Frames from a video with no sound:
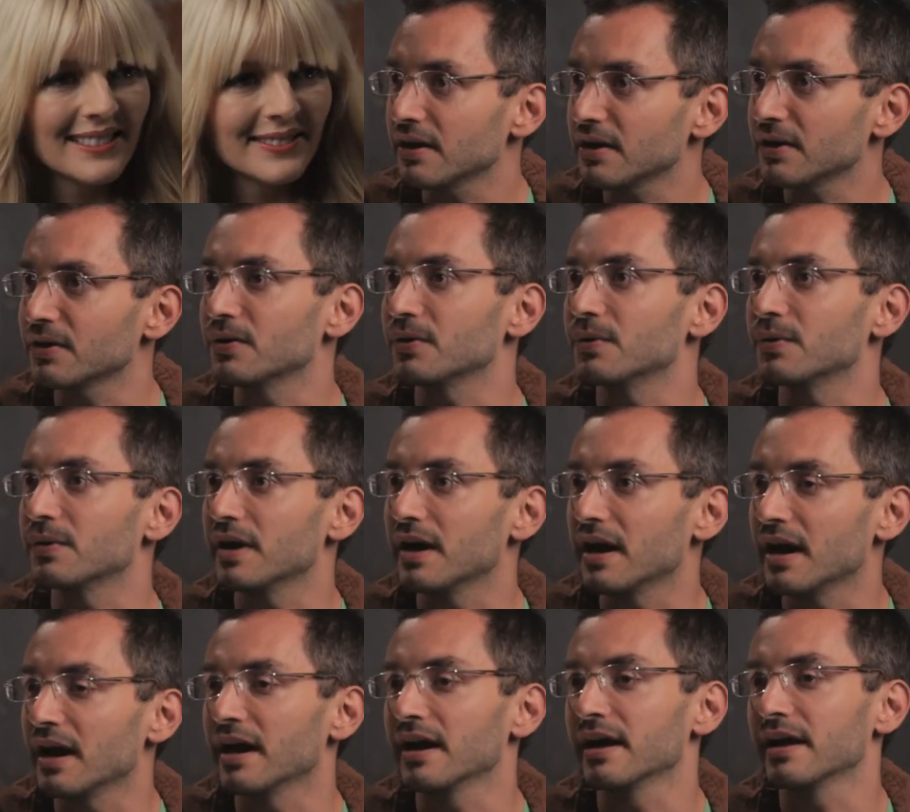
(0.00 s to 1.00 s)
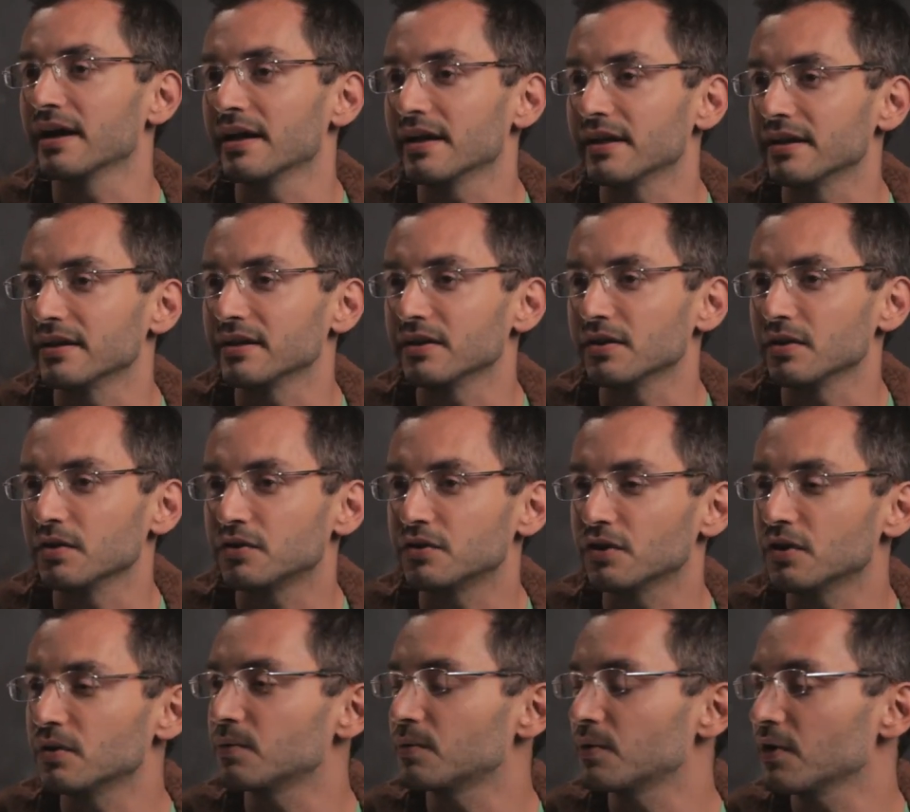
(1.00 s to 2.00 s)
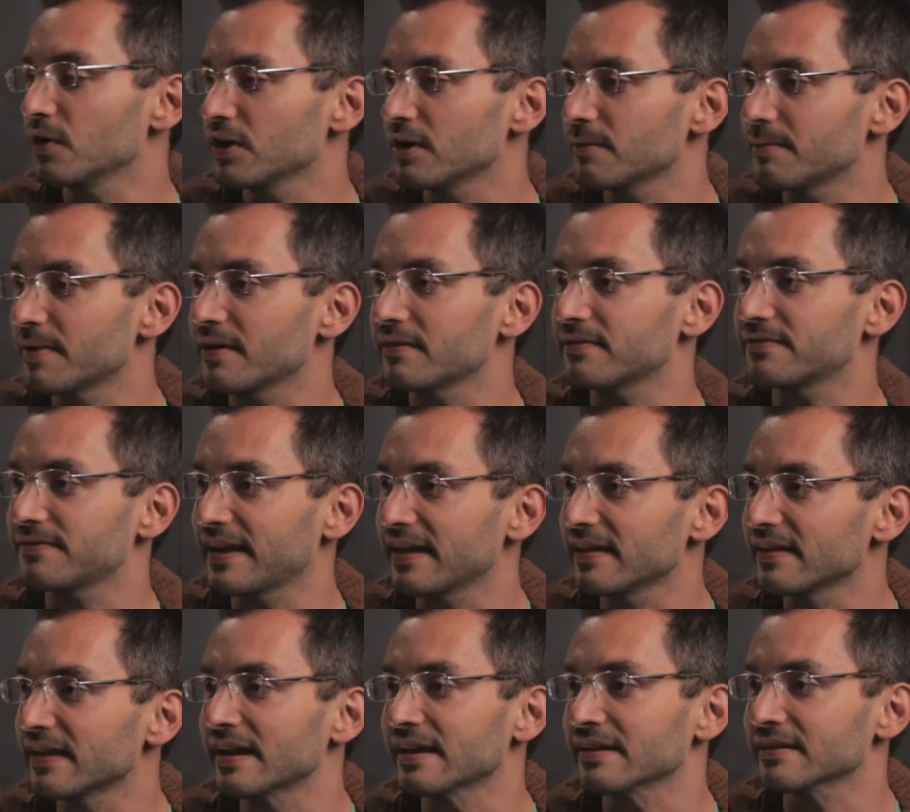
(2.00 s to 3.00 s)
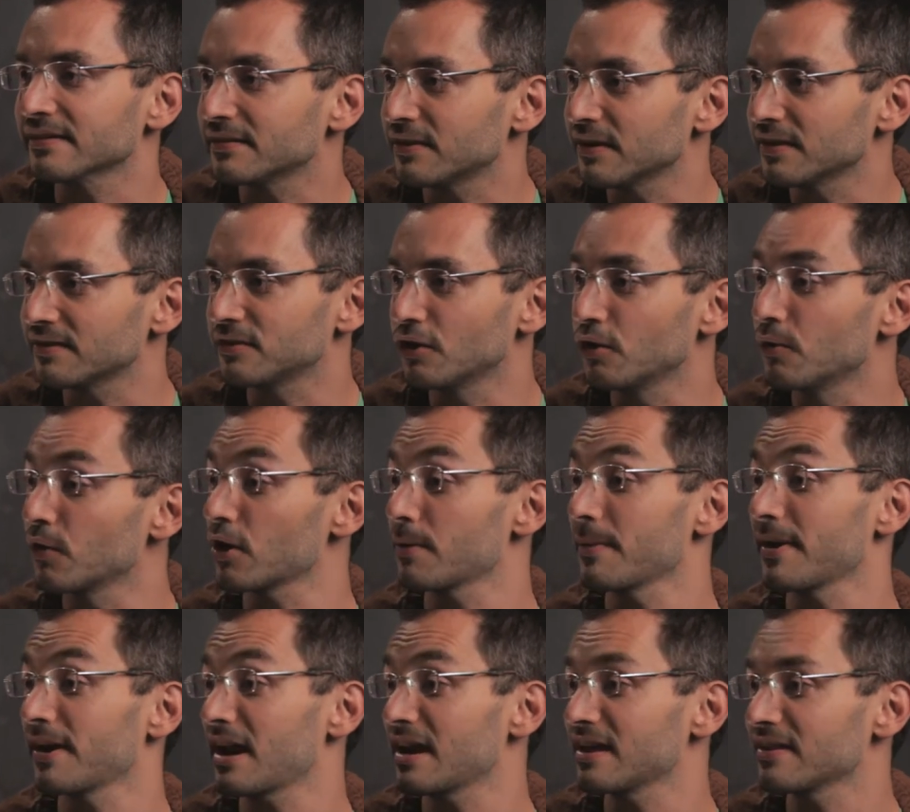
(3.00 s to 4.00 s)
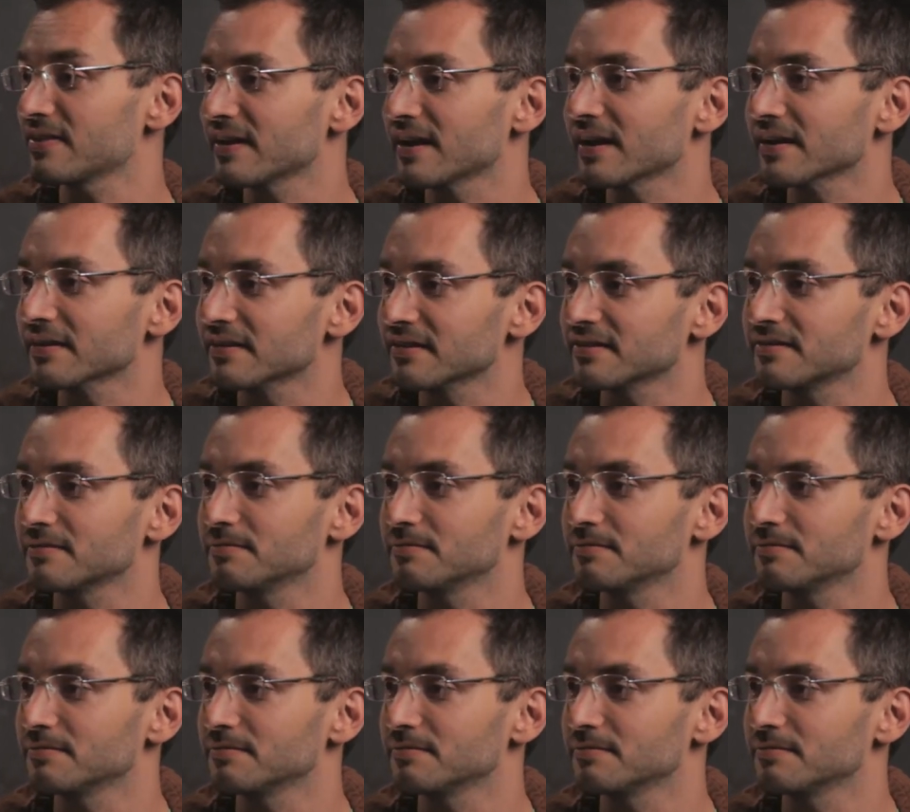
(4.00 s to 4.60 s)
Oh, don't worry about failing. Just don't worry about anything.